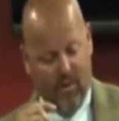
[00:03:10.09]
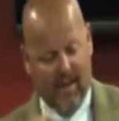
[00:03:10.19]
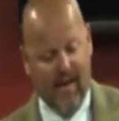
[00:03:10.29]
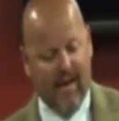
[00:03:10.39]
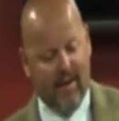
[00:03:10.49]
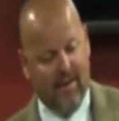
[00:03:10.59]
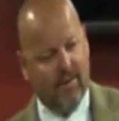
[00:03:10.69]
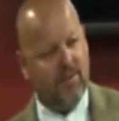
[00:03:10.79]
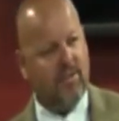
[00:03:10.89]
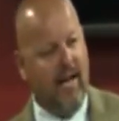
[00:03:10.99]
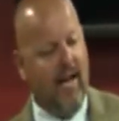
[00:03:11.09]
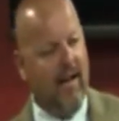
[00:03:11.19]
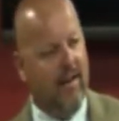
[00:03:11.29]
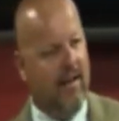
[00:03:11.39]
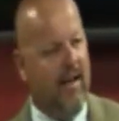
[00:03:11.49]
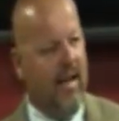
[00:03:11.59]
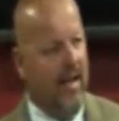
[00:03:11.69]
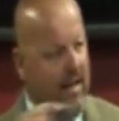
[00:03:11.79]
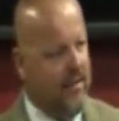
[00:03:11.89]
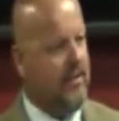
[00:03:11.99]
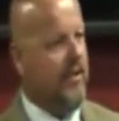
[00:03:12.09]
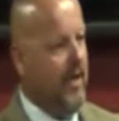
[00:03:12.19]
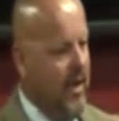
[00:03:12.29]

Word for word: we got to understand that each and